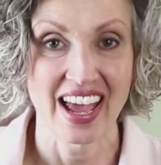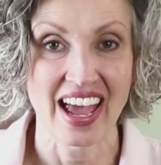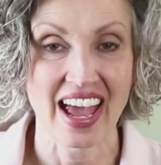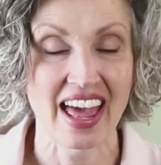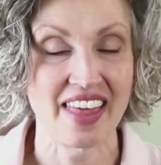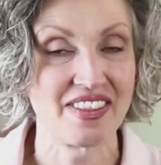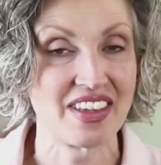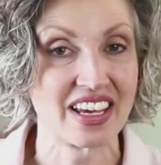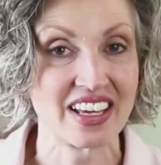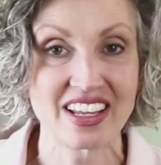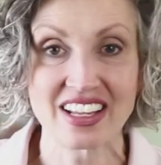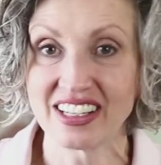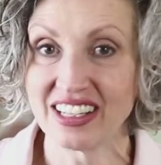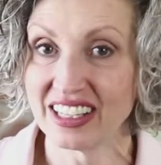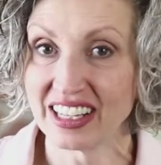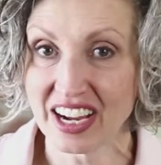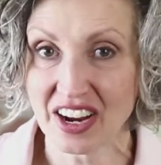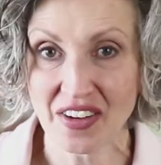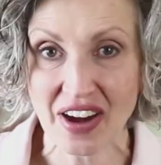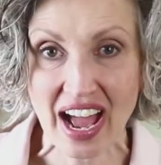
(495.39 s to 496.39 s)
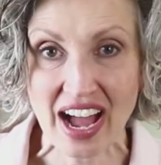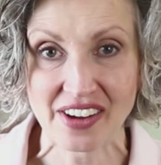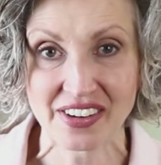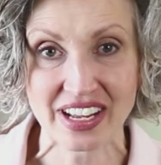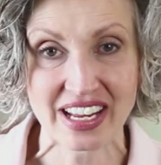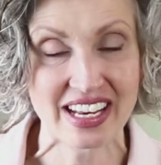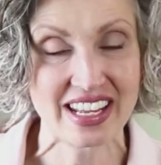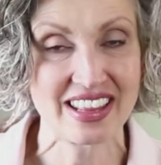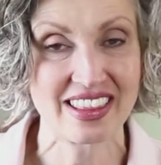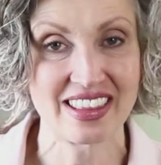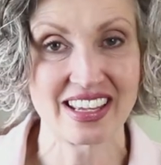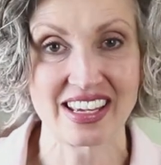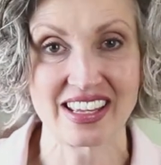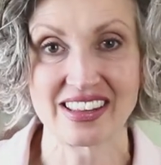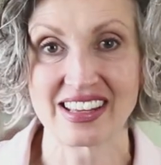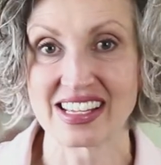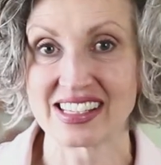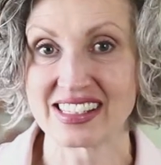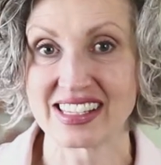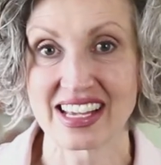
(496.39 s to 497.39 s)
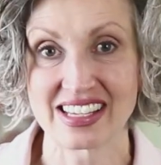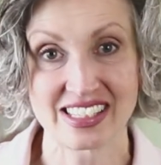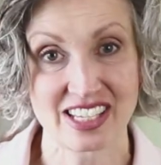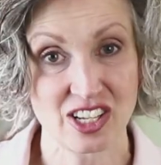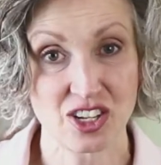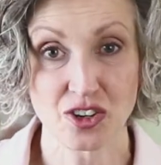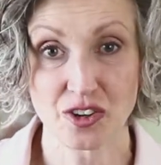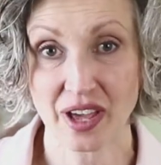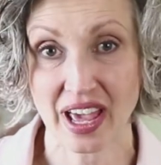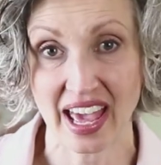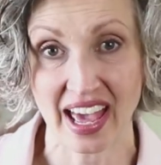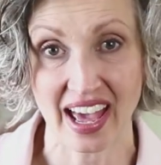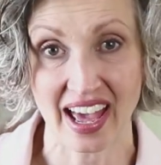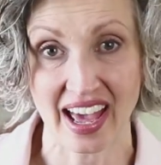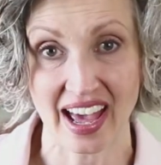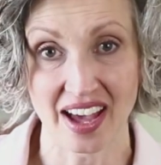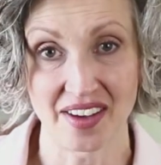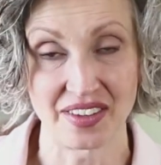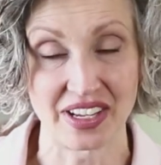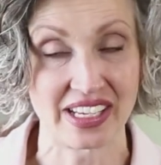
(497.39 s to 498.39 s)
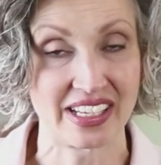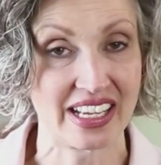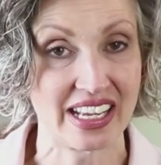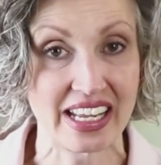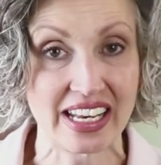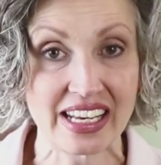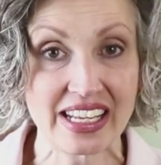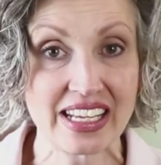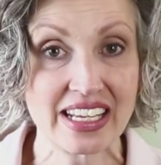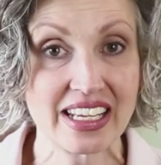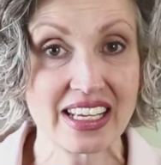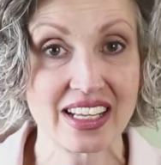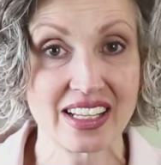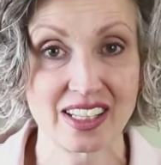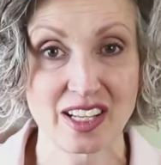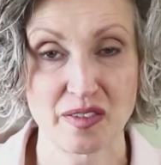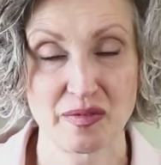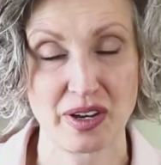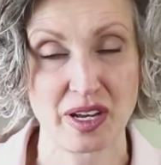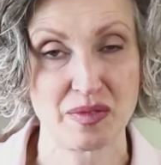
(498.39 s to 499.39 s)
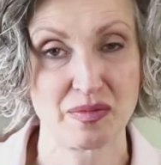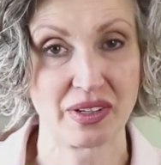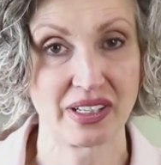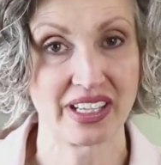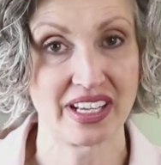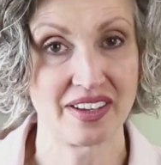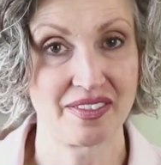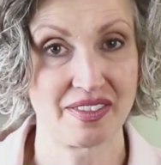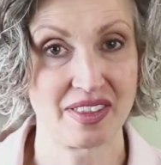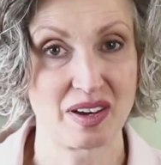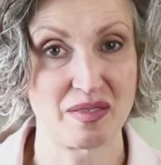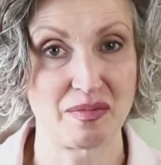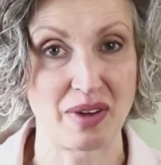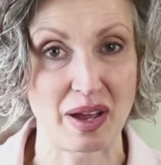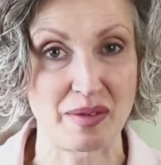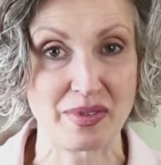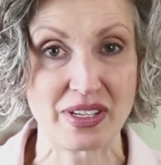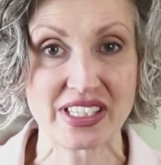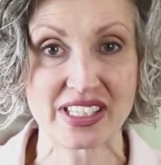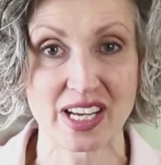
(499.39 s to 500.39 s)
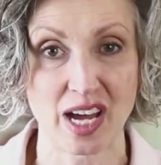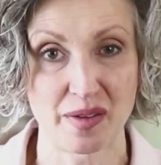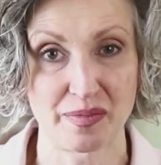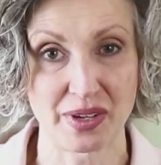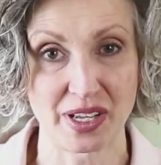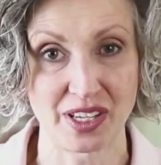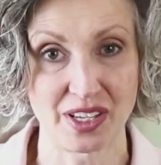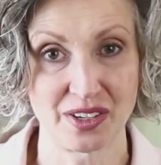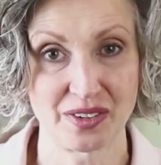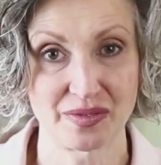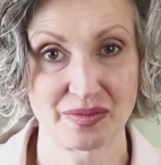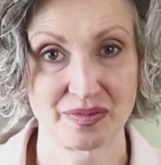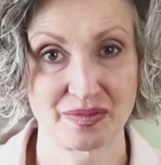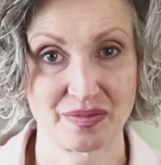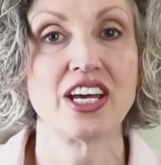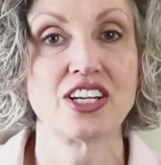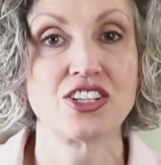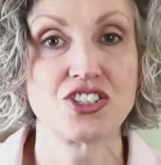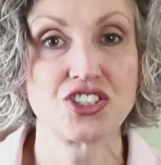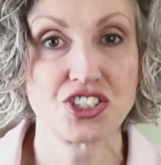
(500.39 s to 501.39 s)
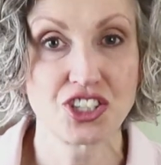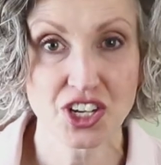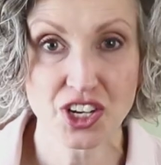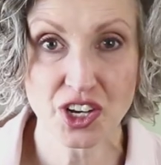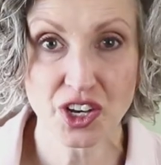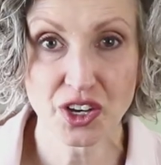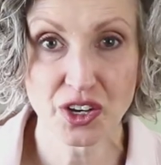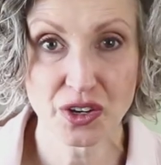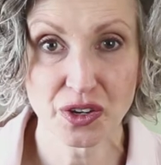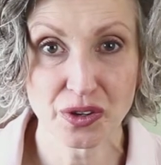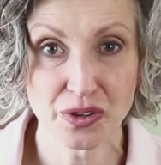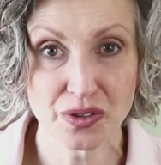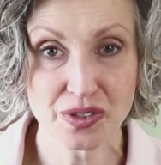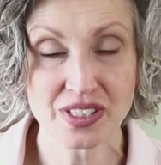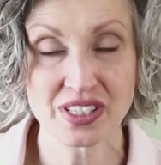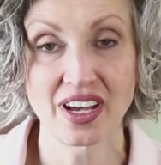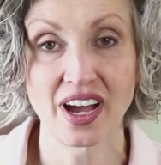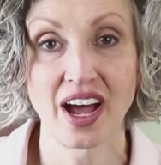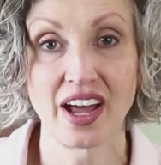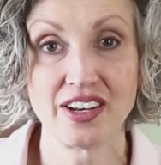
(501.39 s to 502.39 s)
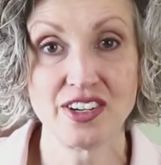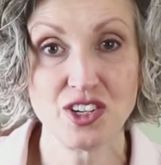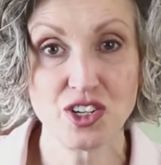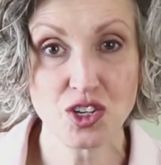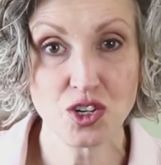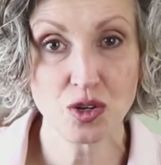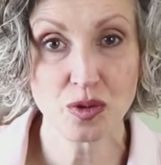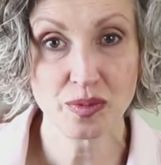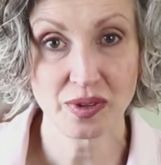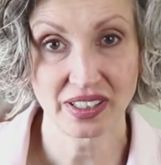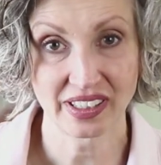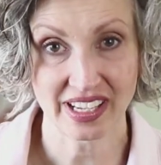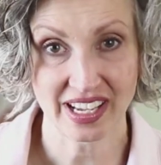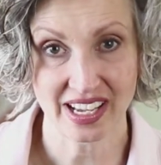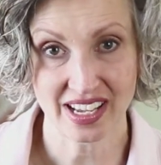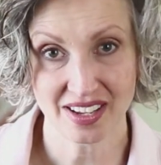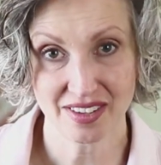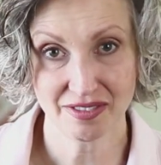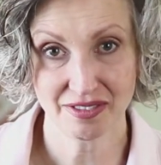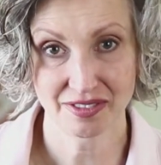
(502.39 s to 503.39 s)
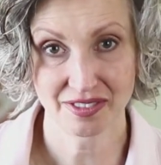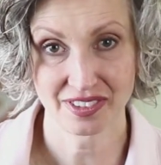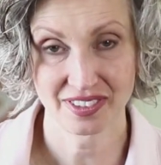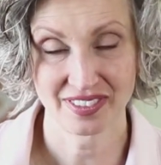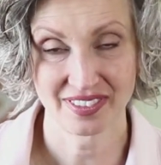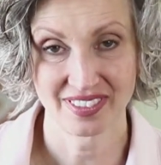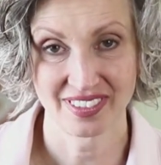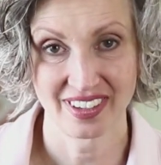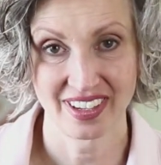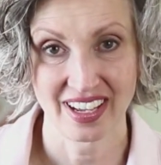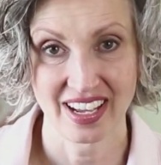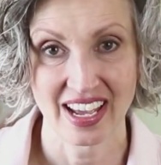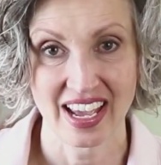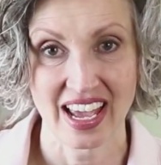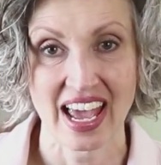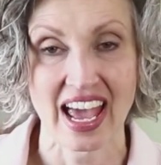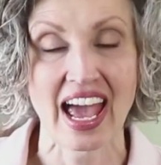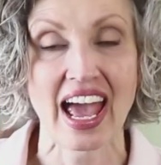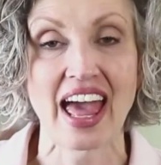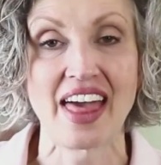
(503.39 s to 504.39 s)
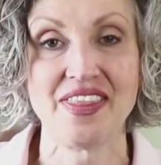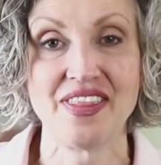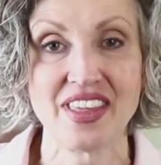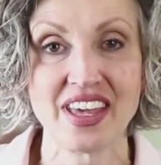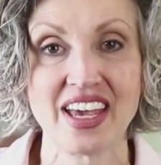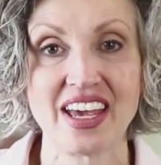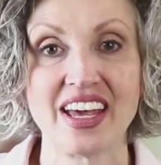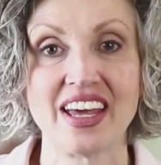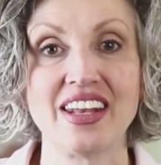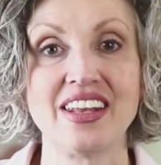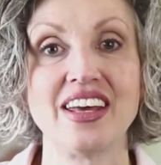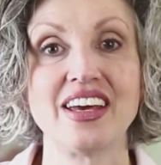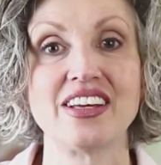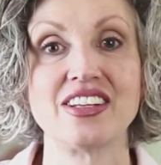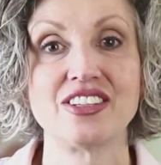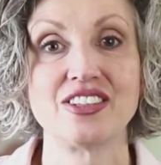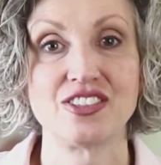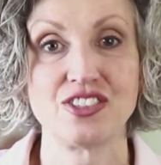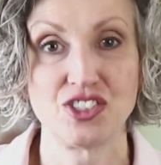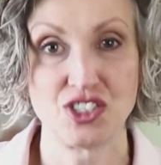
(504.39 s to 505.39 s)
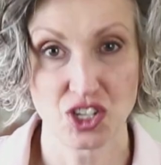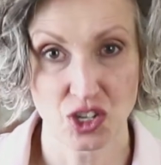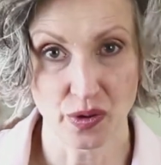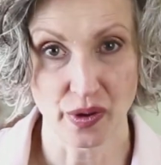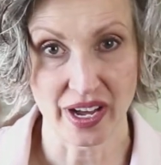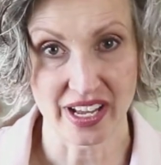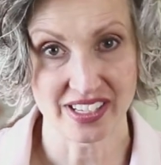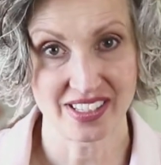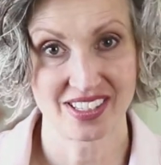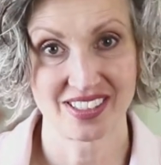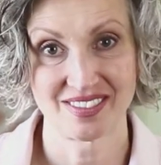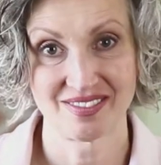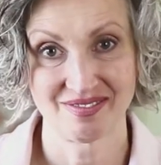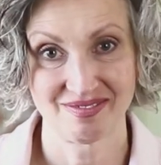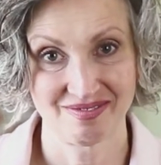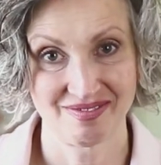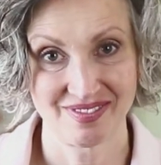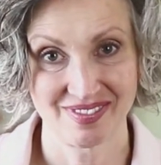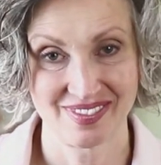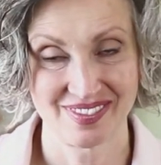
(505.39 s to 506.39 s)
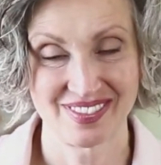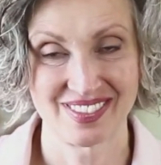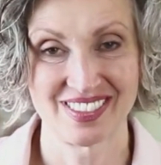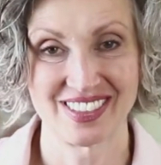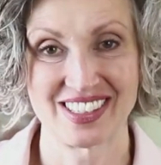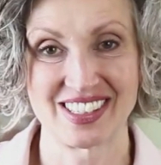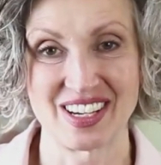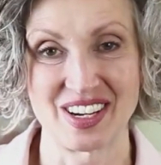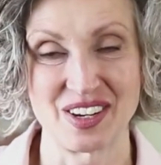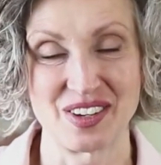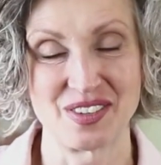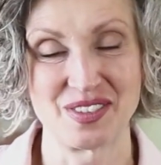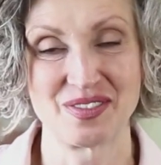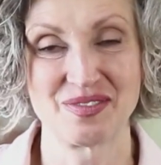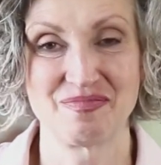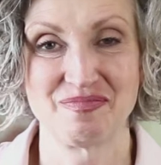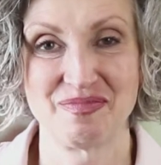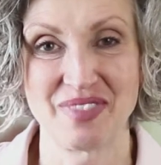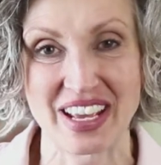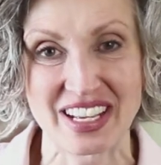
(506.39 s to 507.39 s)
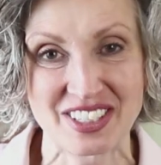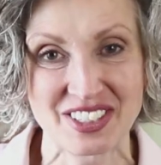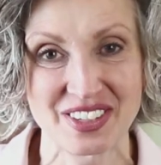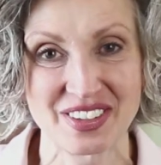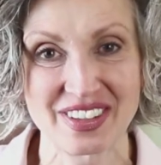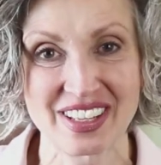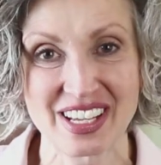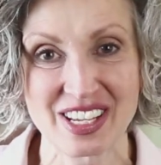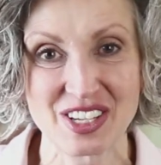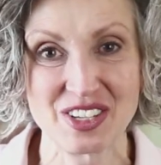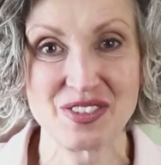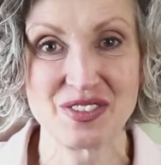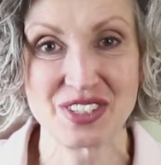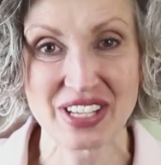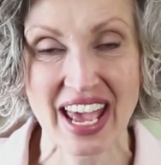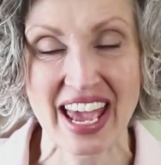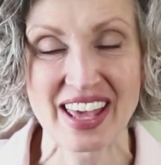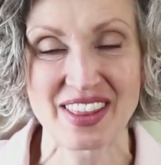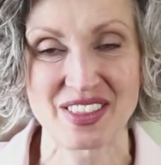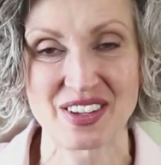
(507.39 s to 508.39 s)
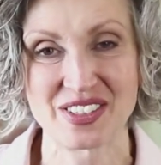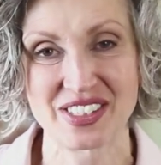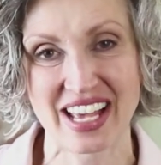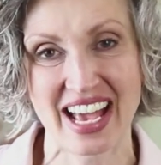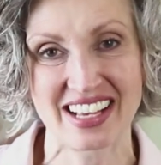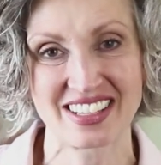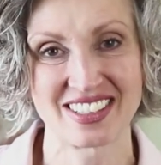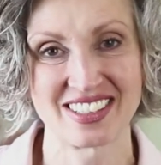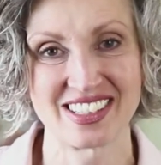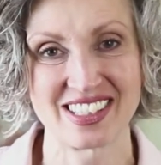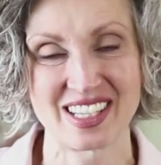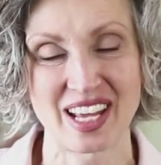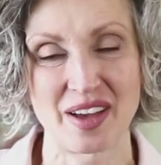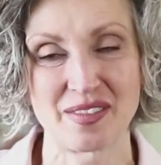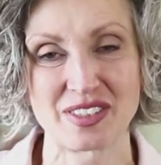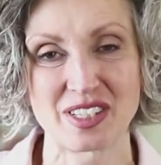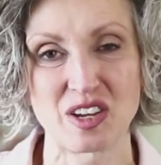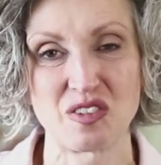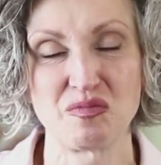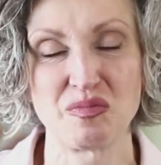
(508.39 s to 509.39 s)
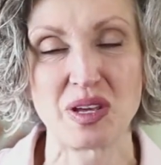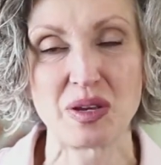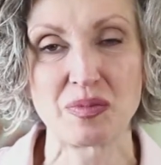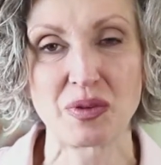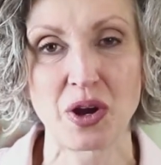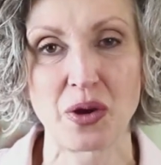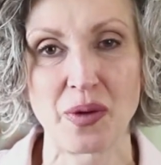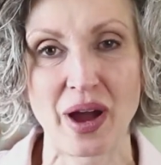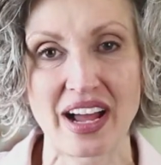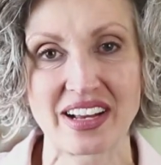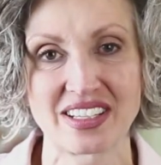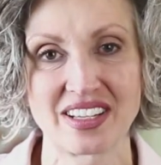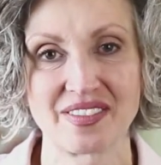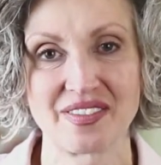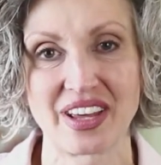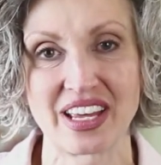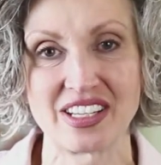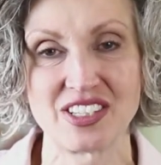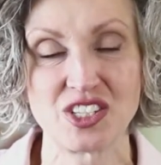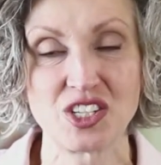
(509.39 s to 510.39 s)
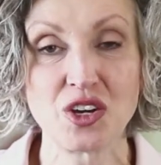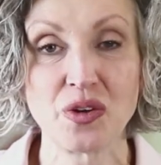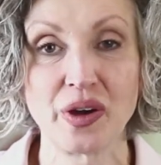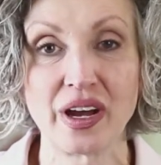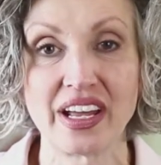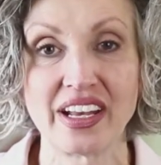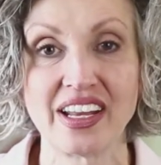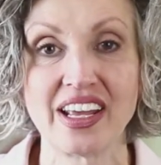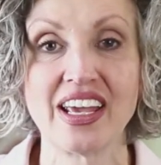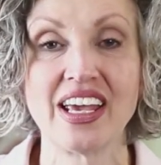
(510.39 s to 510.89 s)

and then clear out anything that says that you can't have it, any limiting belief that might be stopping you. Choose a new belief and then do it. So make sure that you take those action steps and be proactive and do it,